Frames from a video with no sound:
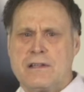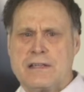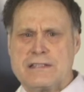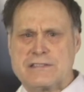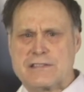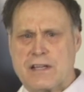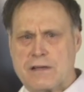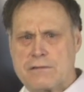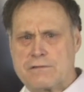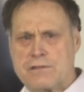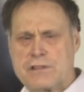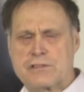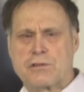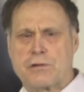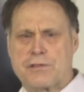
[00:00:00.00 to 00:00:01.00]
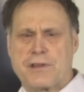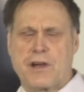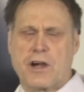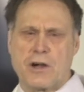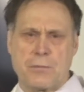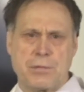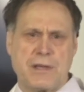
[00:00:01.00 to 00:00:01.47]
he's done physical
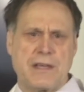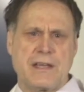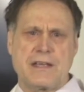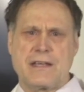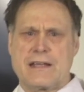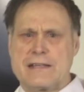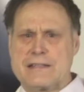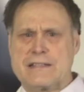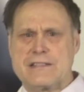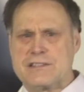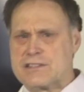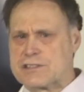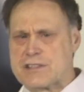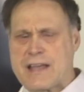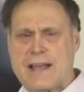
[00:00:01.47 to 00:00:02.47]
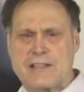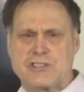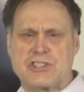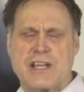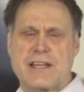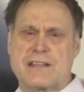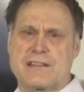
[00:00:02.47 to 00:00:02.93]
therapy, and he just can't
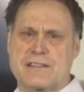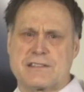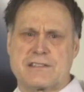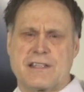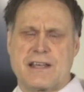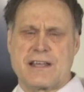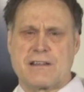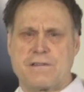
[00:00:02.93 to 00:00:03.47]
shake this thing.